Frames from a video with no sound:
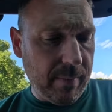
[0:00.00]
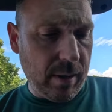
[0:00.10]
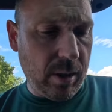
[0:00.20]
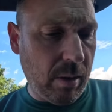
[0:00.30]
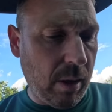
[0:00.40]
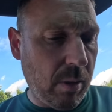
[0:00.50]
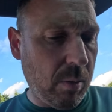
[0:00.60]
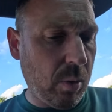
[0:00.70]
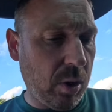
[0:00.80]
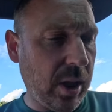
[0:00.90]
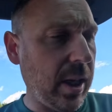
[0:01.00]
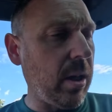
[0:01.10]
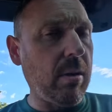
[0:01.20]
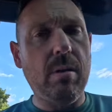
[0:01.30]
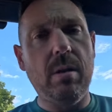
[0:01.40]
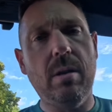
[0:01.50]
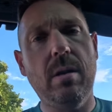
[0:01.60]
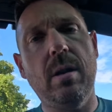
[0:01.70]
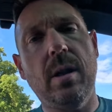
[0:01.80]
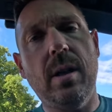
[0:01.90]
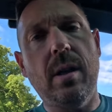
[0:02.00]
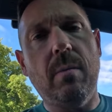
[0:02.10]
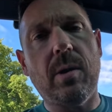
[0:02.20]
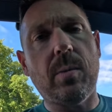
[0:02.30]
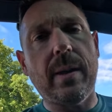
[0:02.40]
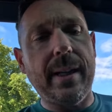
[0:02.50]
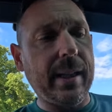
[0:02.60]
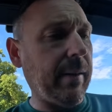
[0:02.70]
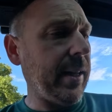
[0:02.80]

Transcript: So I shall see you once we get it done.